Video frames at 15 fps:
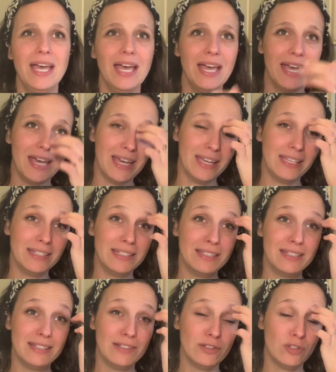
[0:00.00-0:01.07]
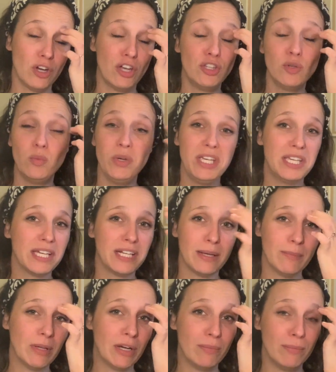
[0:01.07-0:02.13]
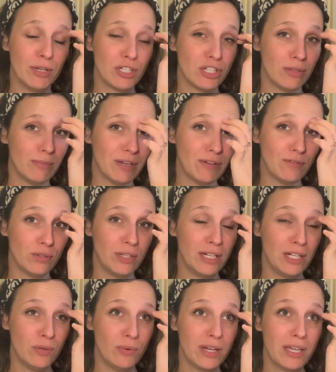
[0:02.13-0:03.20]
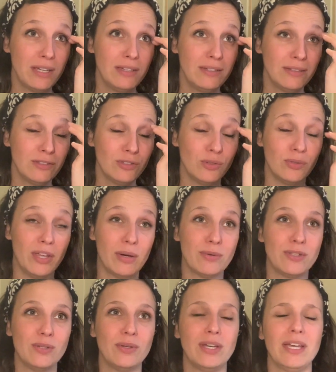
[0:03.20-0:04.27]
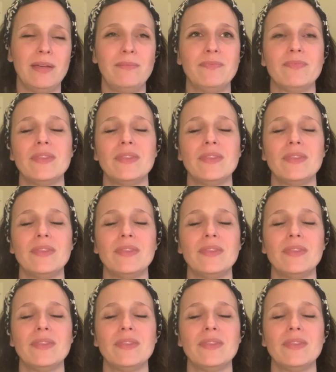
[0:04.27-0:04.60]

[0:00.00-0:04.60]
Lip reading: And on the weekend, I'm not much on my phone anyway, so that was okay.